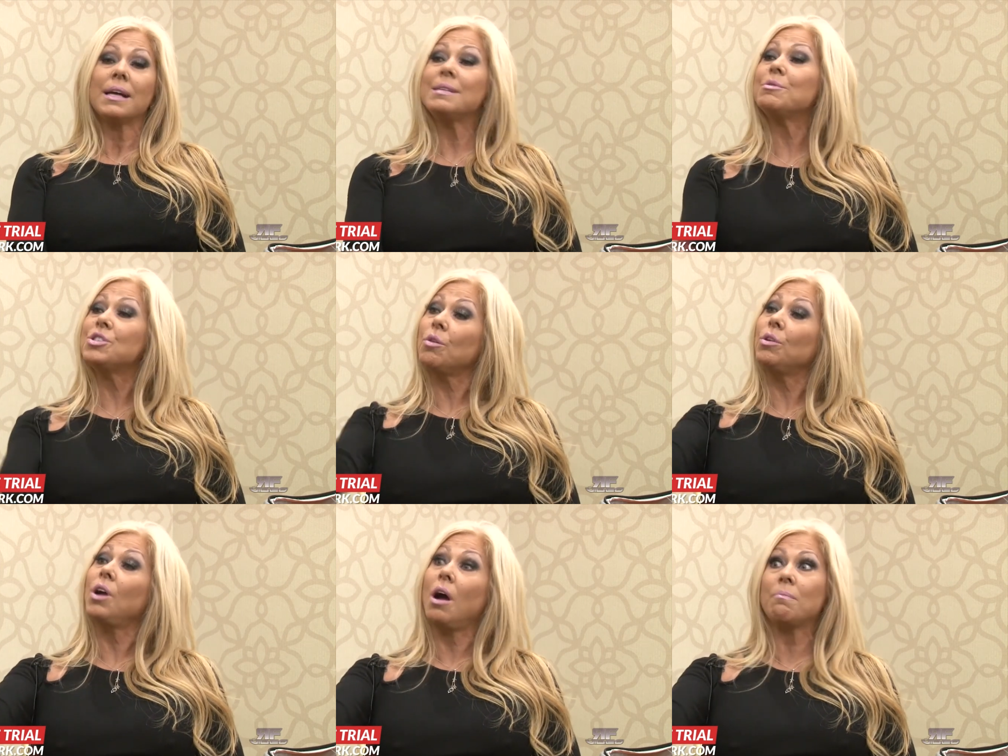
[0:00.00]
Because he was
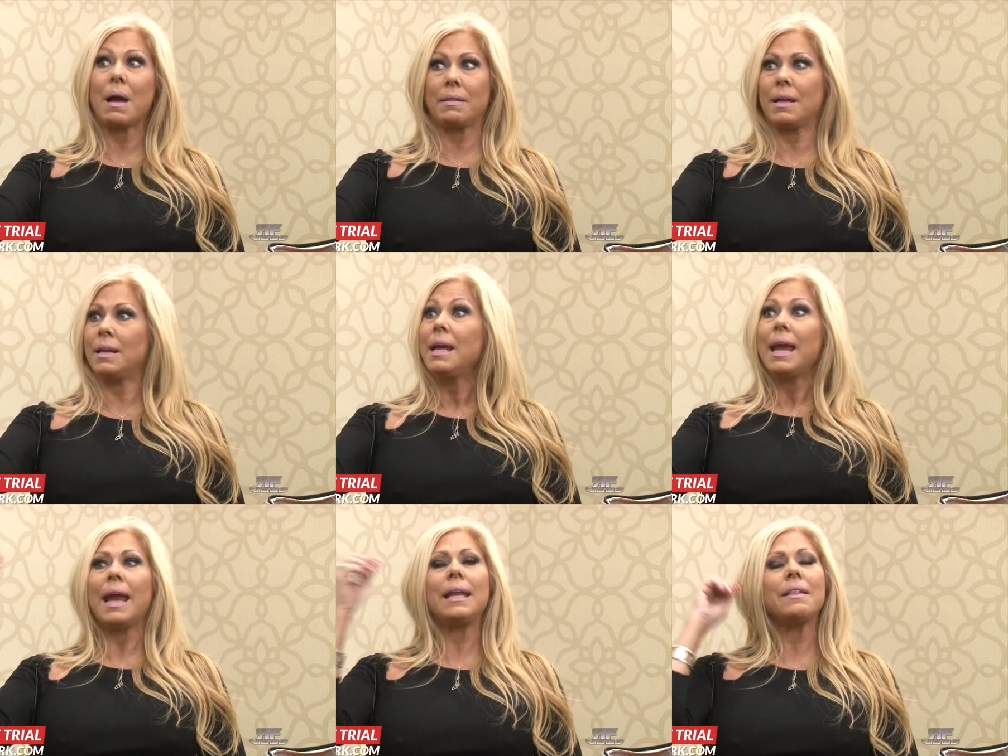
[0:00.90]
so young back then.
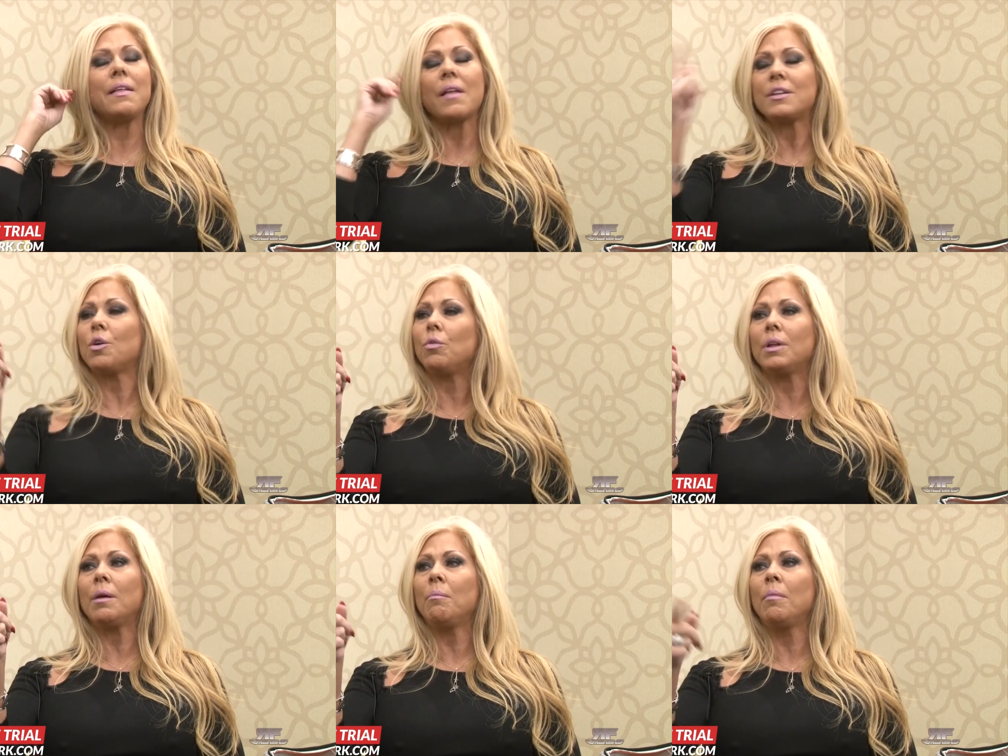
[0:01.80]
Anything they
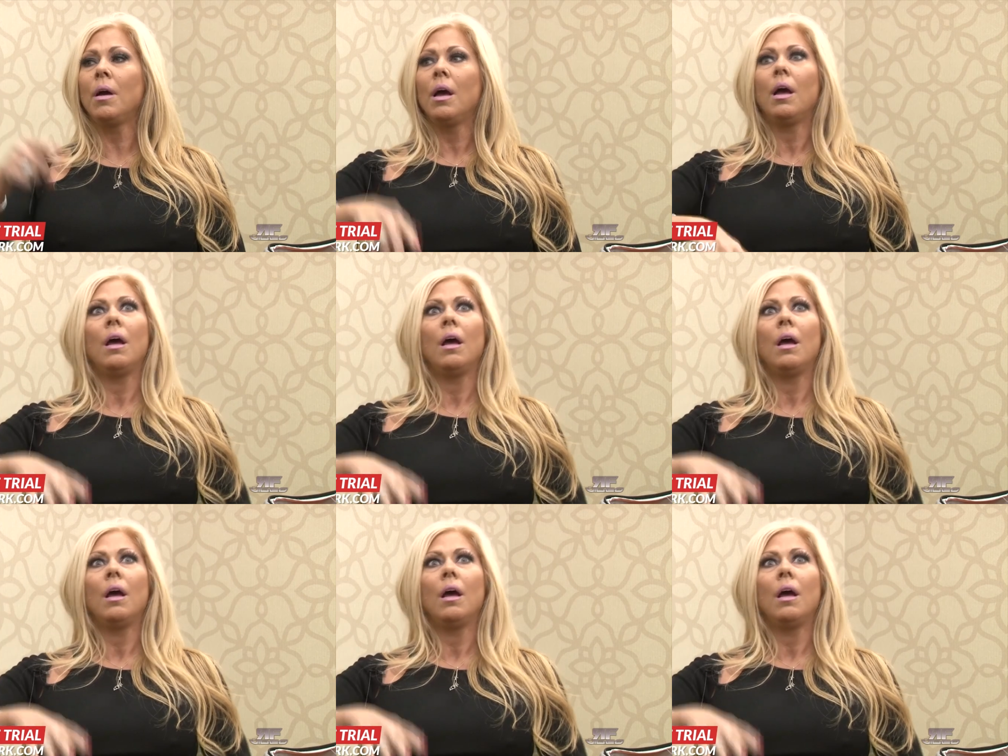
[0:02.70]
told him,